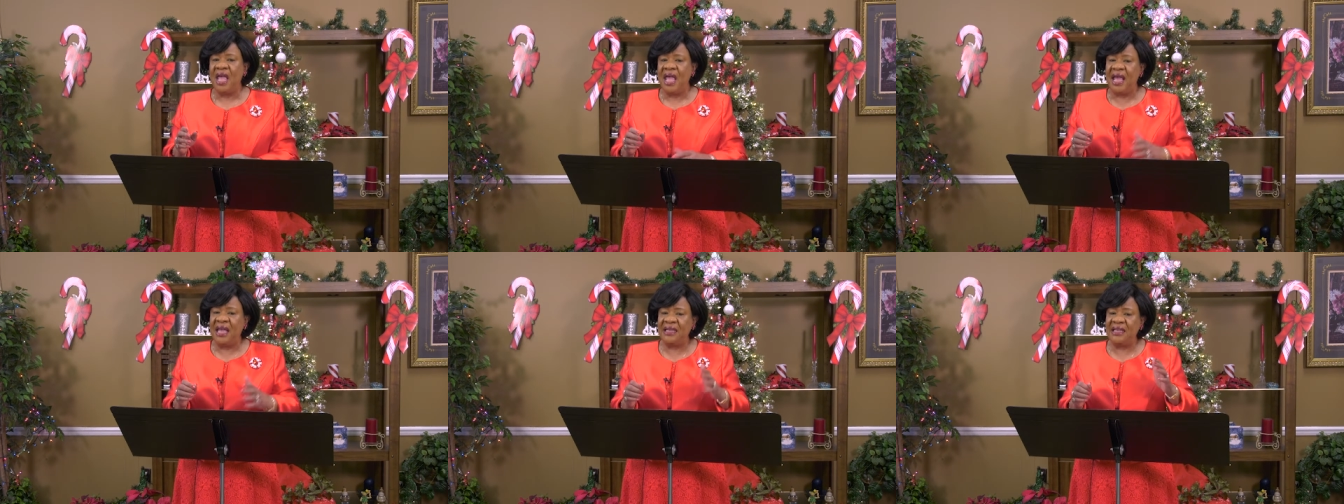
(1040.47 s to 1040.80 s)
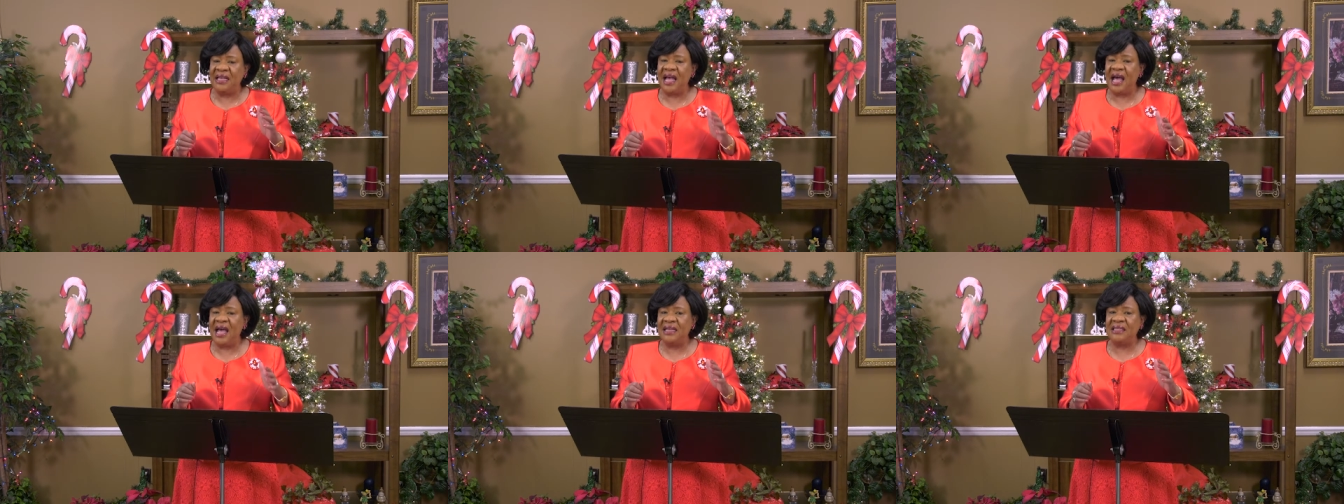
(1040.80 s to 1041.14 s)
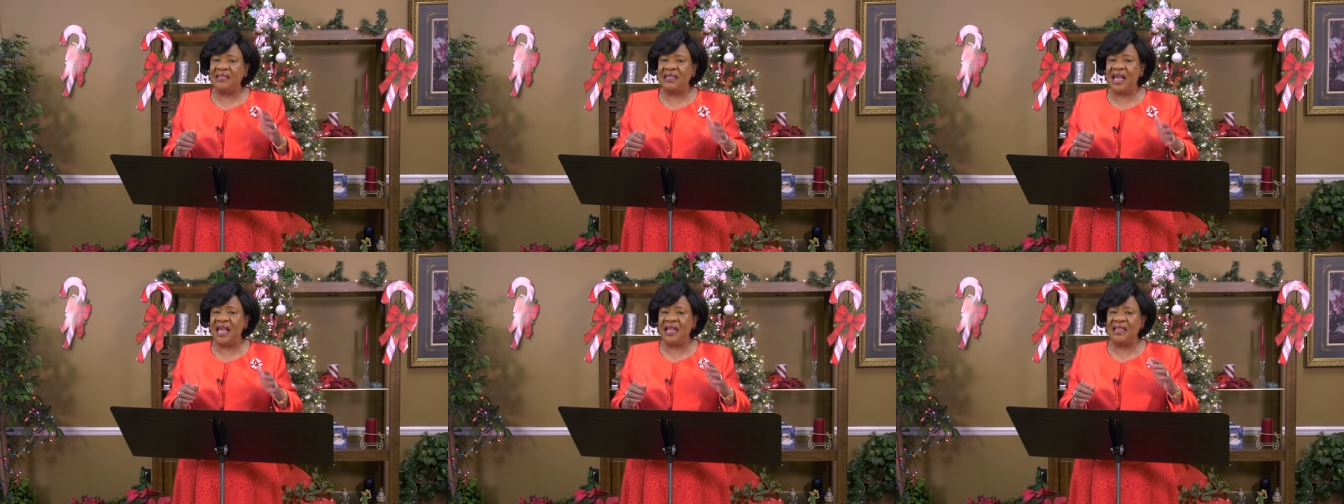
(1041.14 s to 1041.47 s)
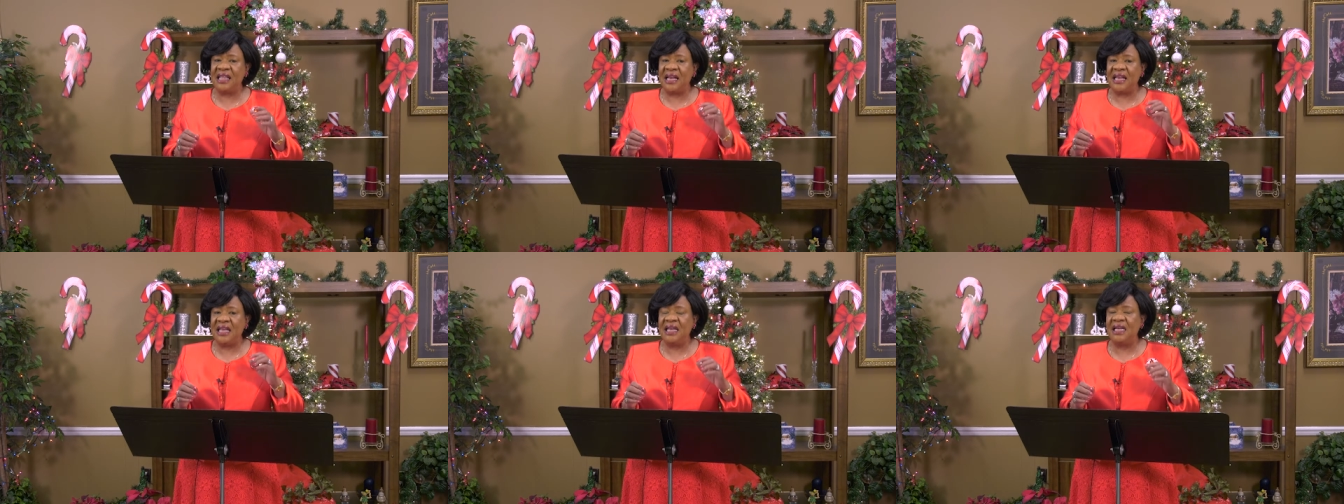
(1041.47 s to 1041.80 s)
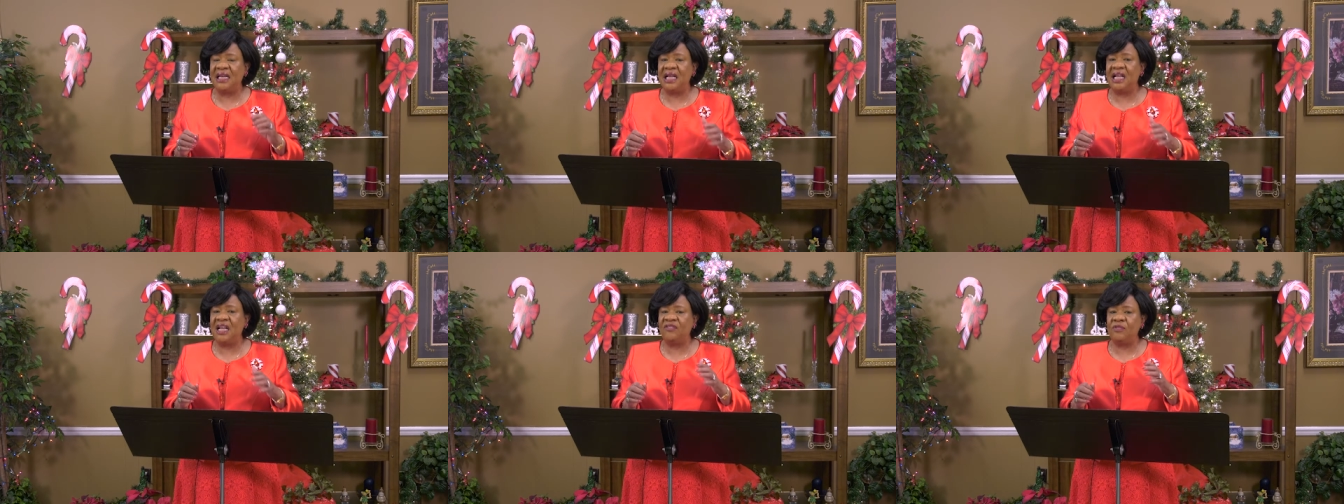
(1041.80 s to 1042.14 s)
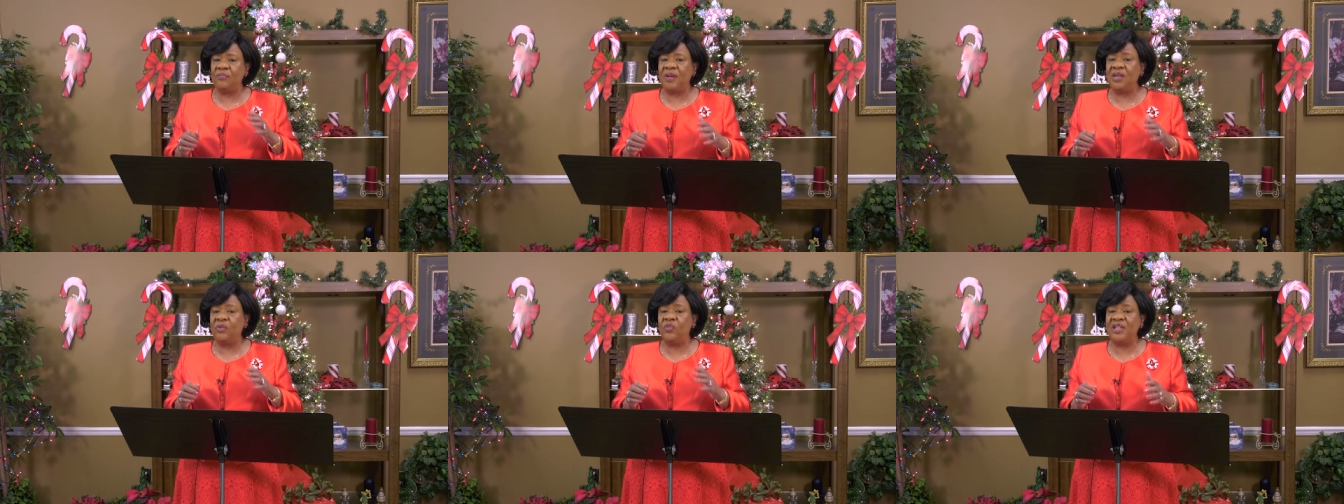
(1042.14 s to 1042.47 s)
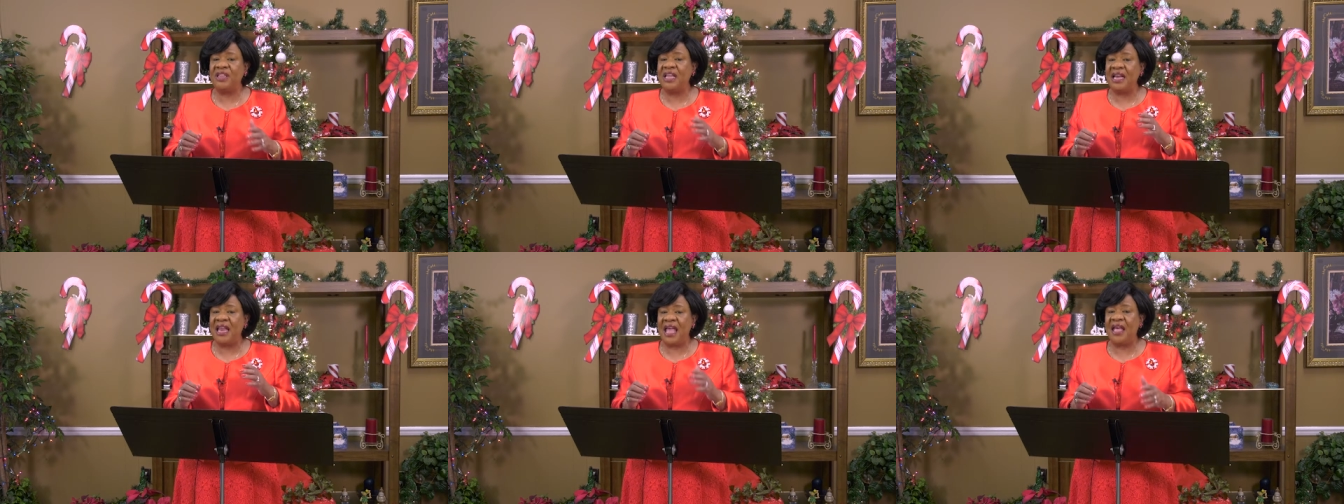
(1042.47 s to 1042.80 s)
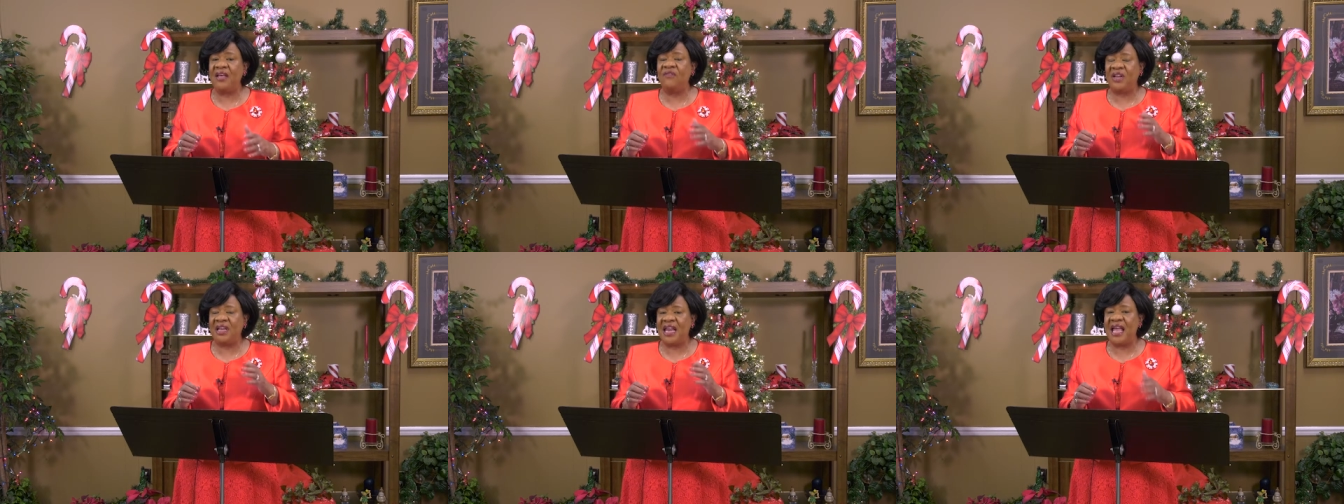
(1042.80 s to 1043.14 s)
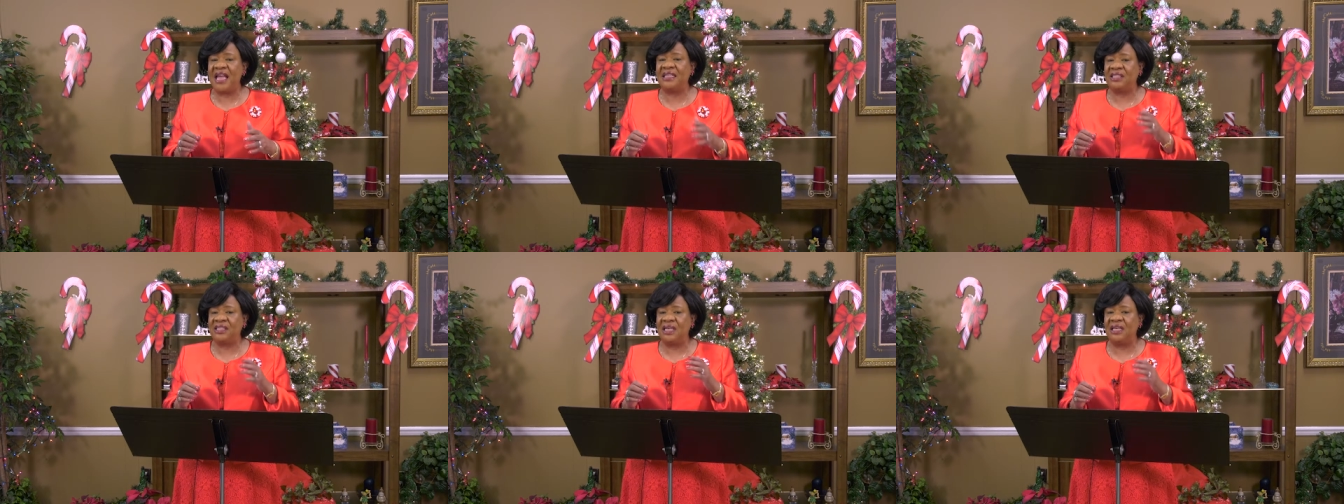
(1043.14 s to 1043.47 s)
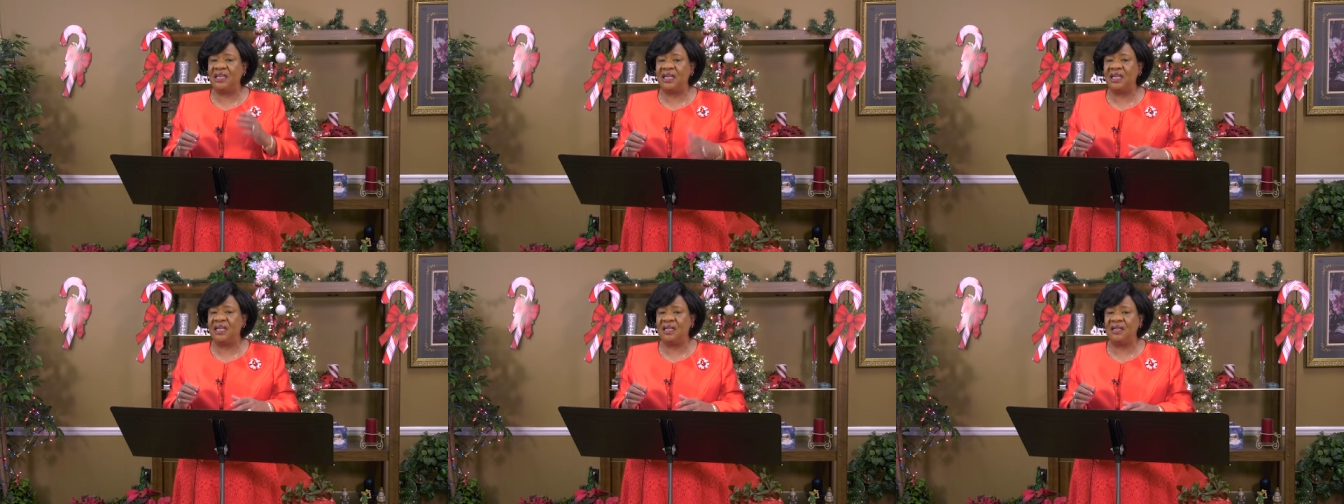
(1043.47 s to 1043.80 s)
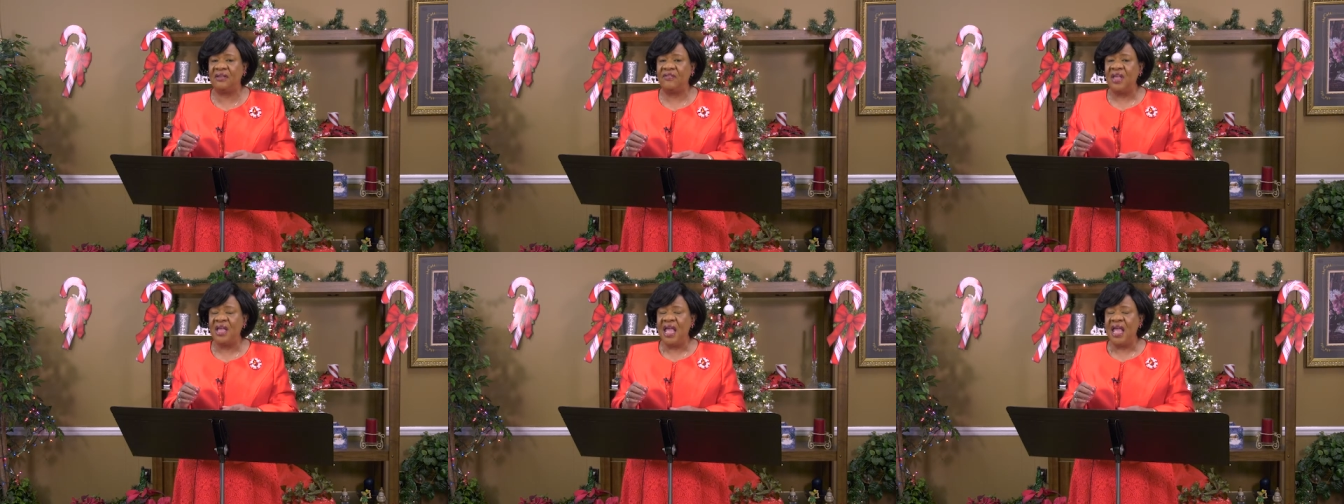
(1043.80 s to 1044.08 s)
And God said that he loved me with an everlasting love.